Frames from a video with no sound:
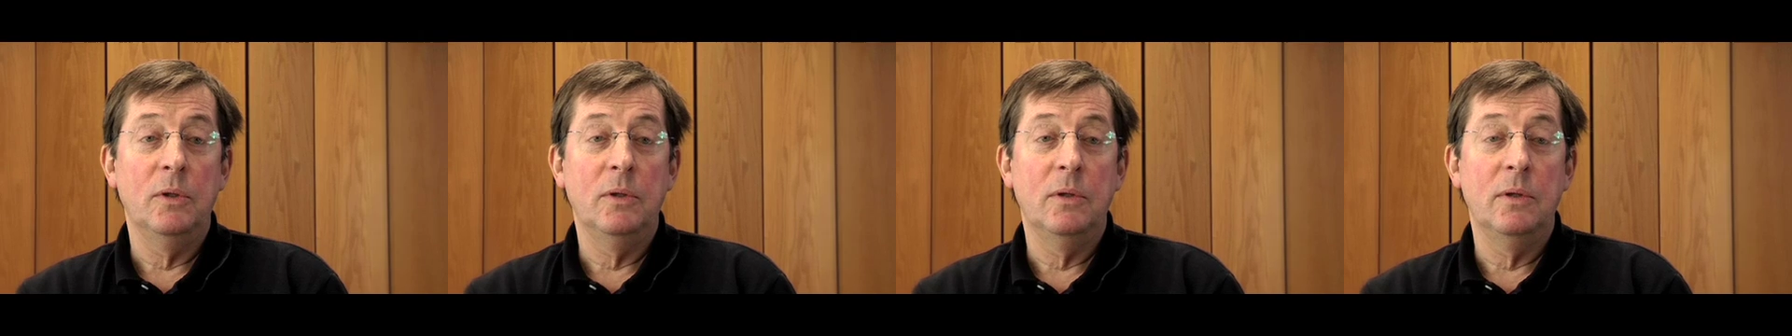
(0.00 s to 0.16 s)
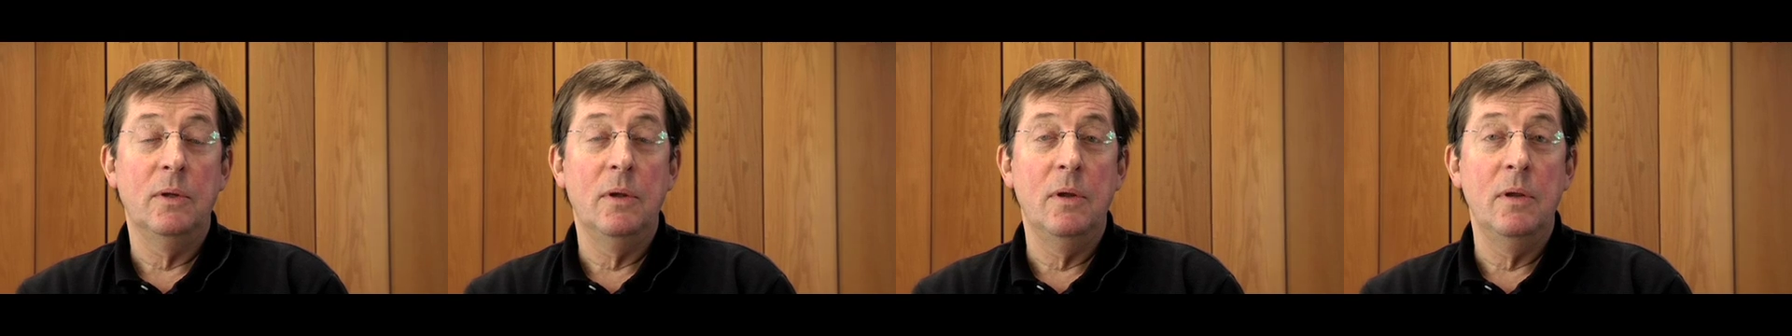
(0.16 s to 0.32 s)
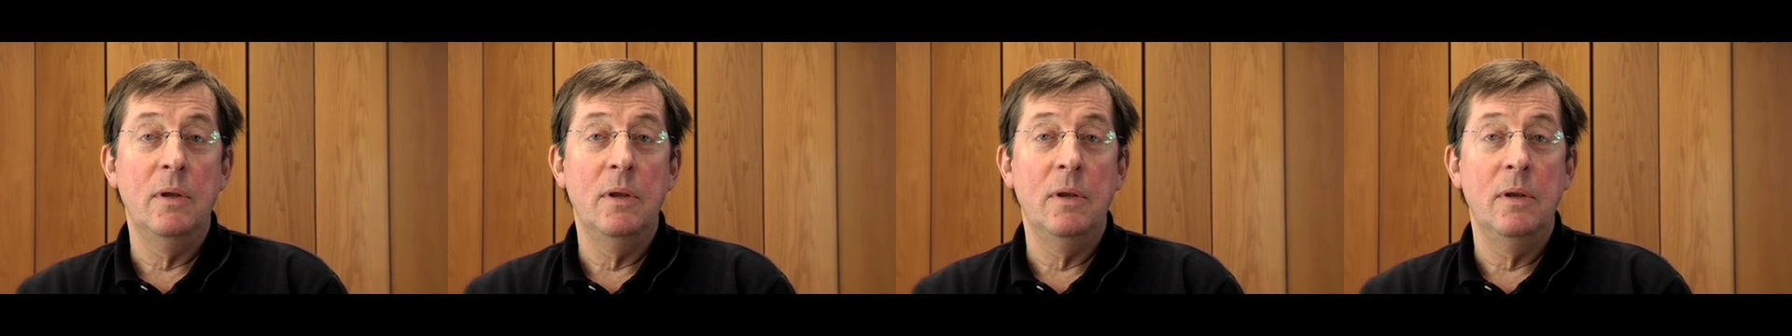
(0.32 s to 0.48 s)

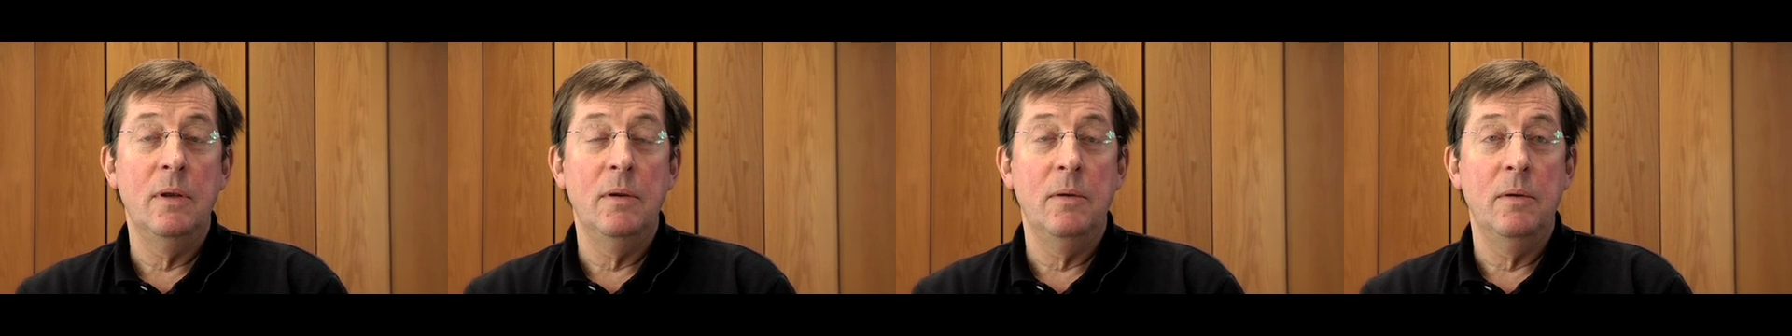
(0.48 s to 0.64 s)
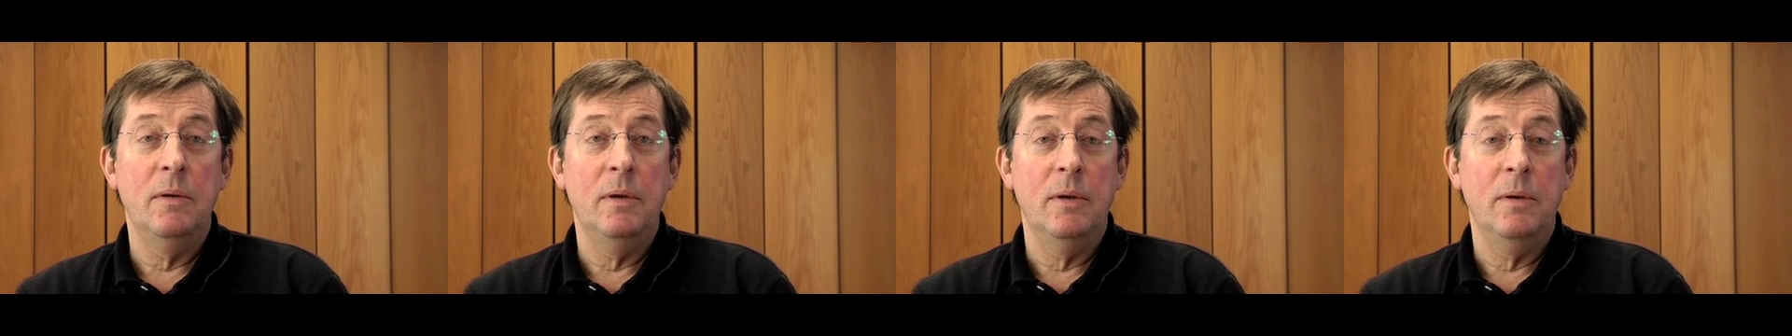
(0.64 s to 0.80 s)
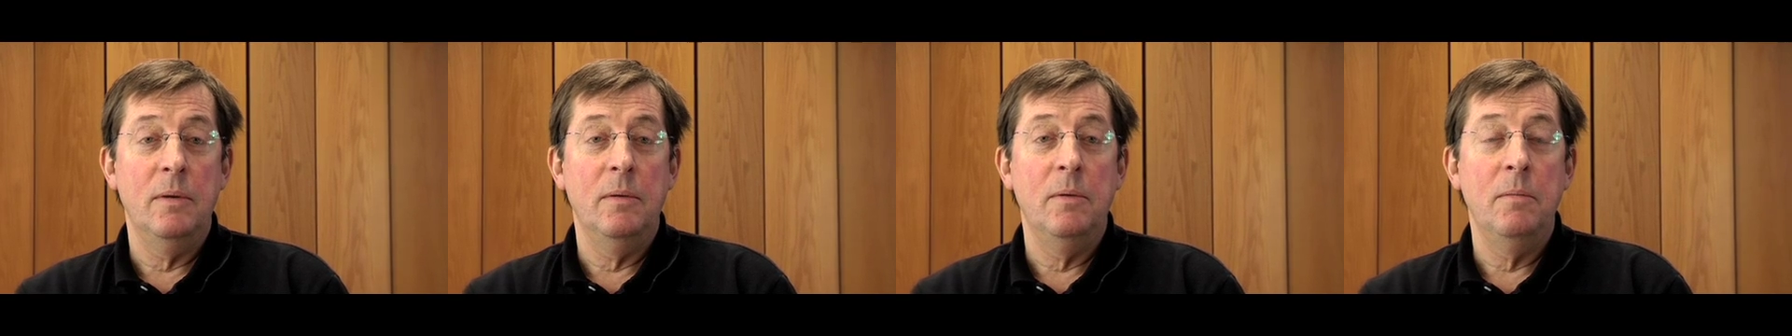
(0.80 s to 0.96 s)
it
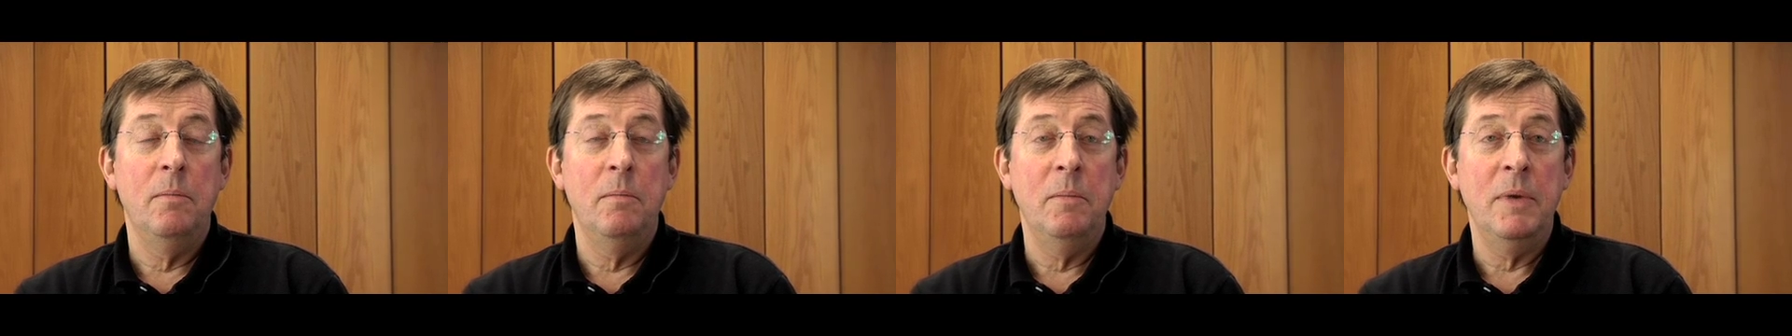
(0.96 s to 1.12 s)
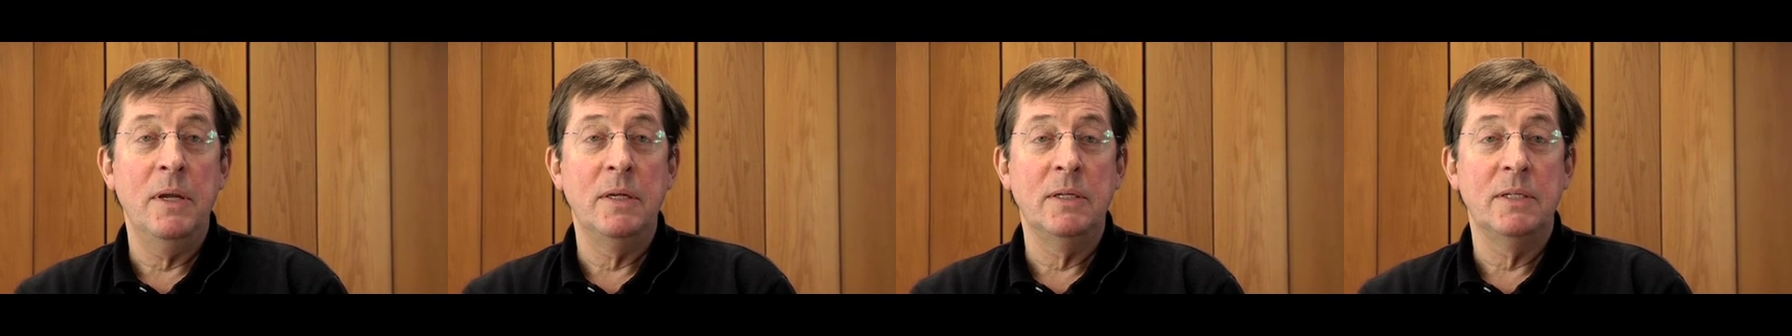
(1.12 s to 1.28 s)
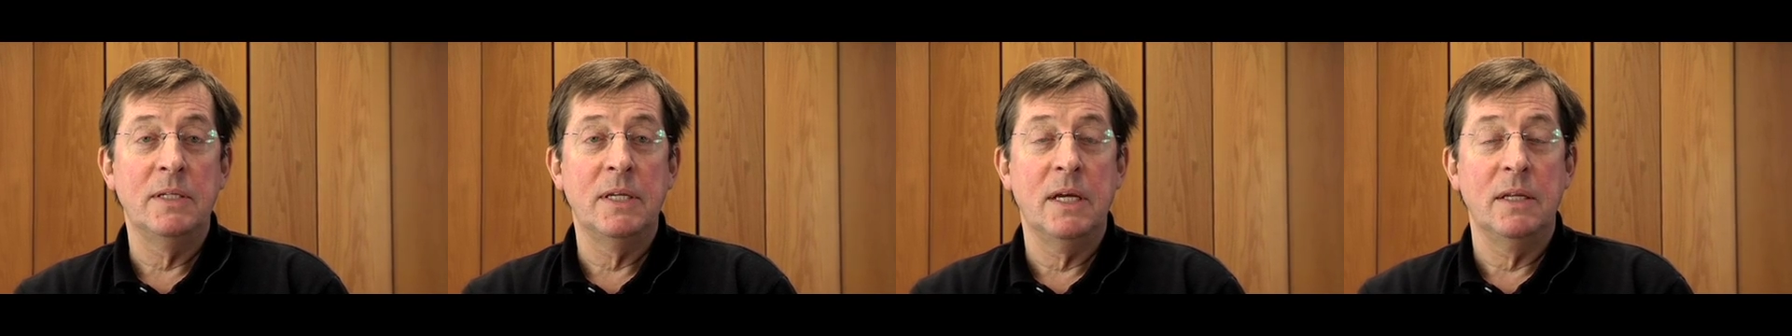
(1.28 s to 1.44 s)

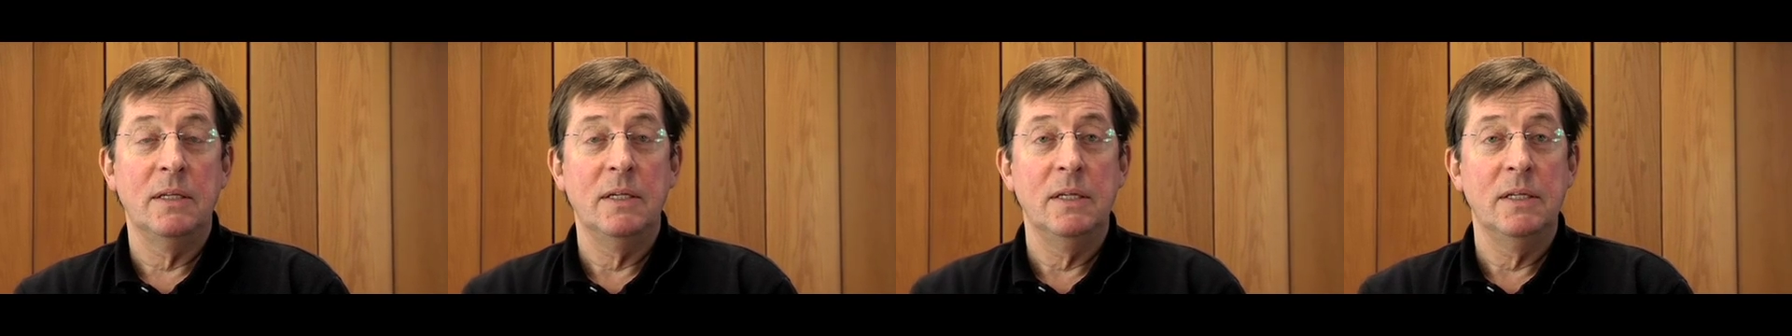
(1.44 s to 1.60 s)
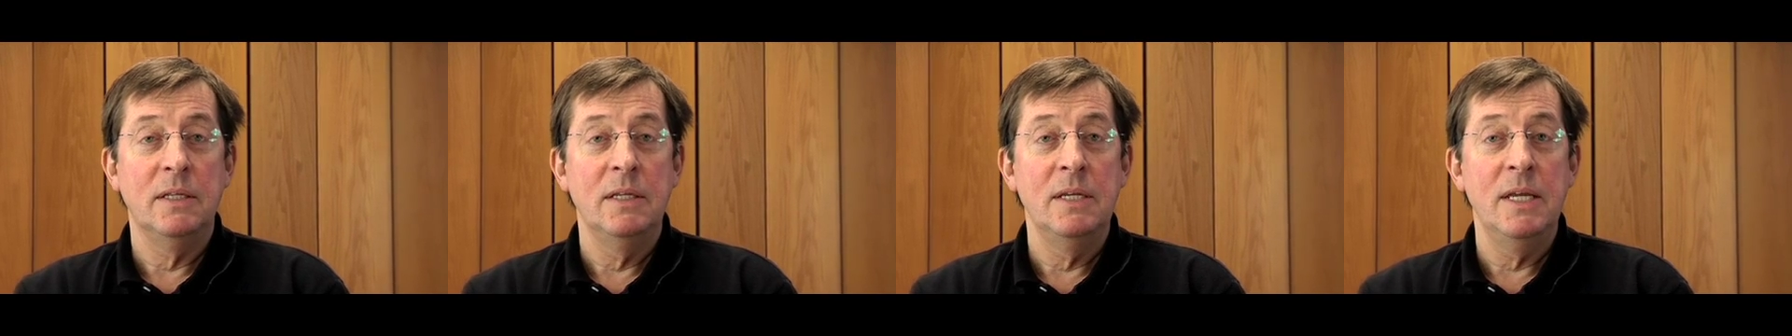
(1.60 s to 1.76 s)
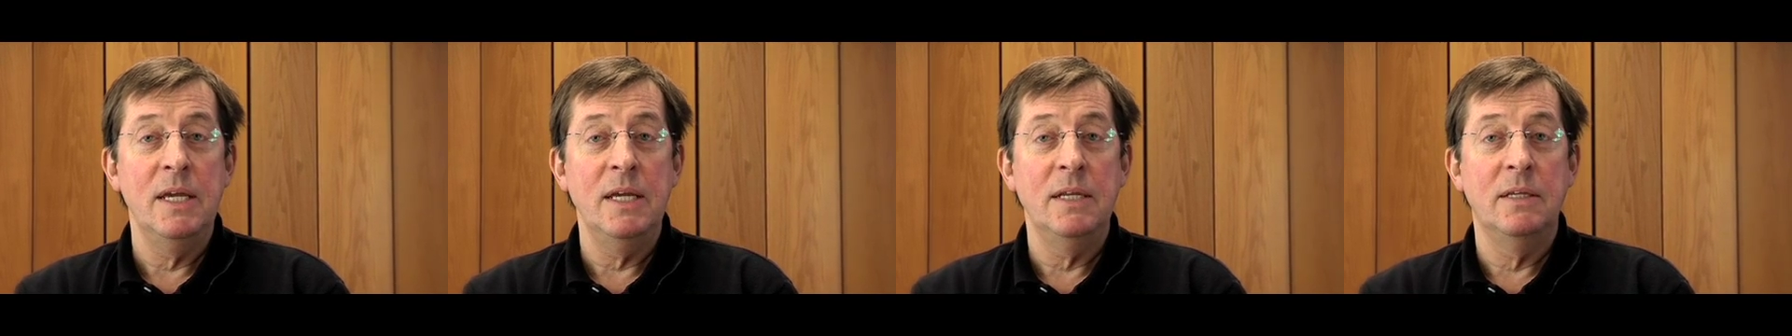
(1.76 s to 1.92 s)
means that
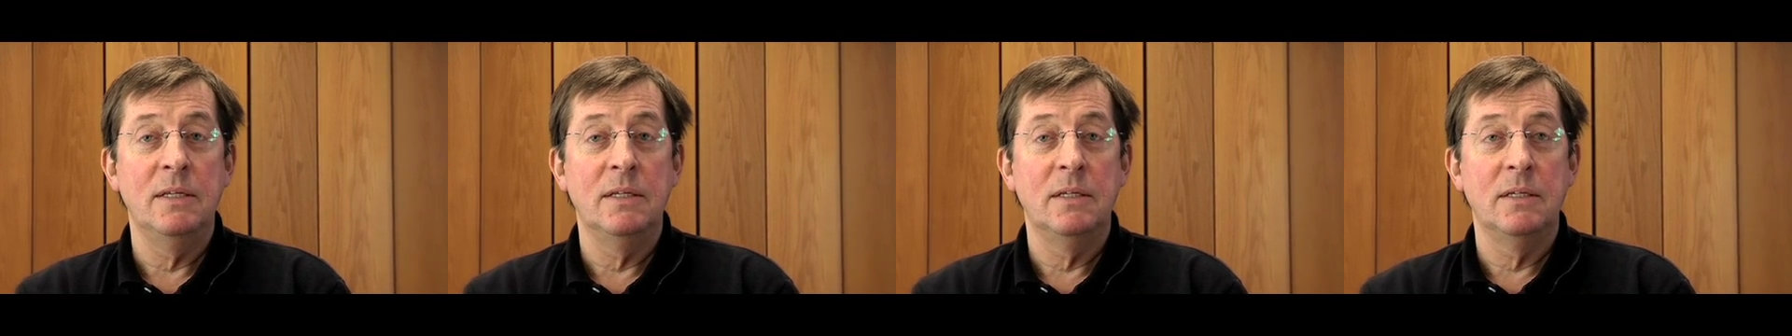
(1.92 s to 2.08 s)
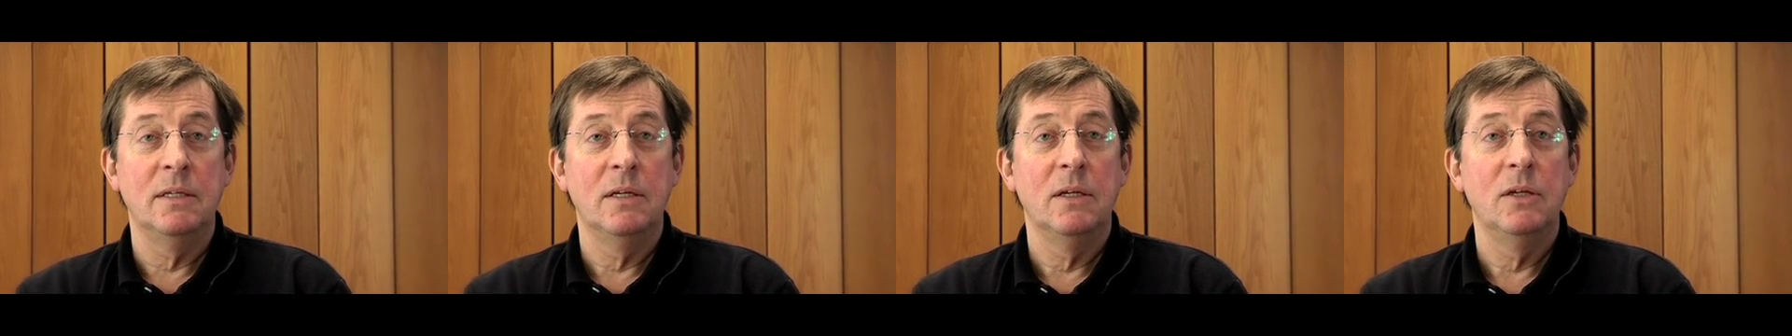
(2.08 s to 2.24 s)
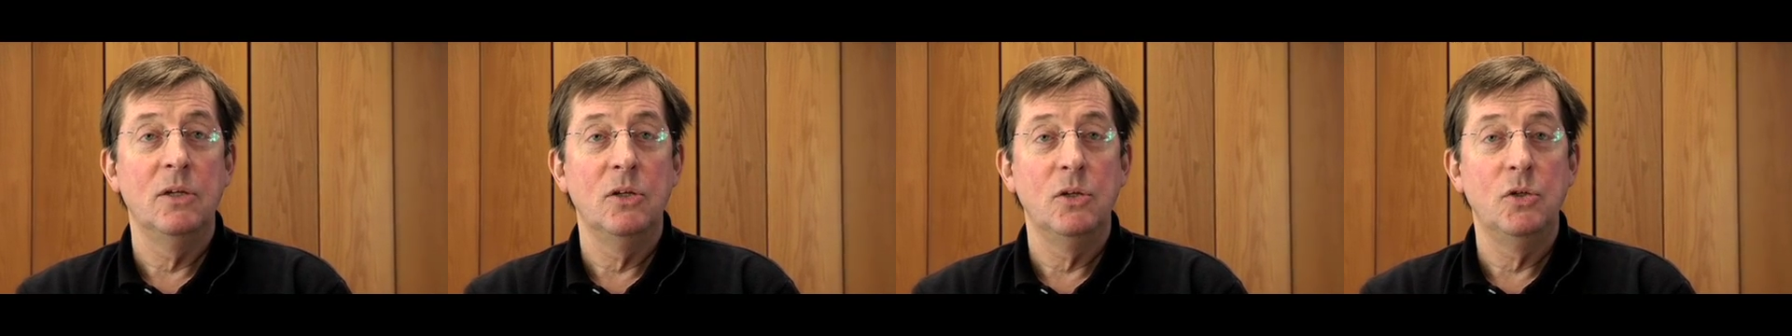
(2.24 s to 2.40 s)
it
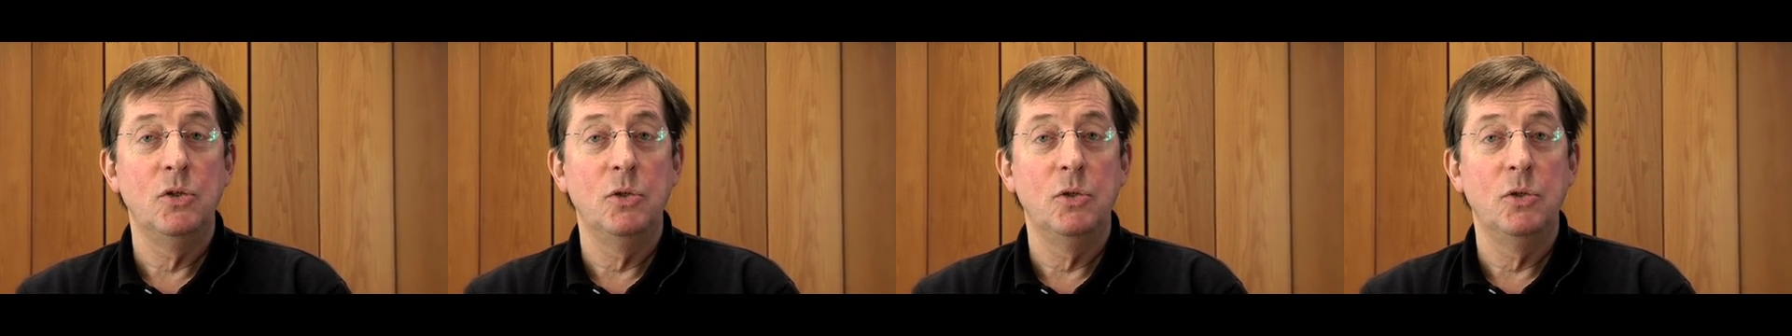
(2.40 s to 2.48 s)
needs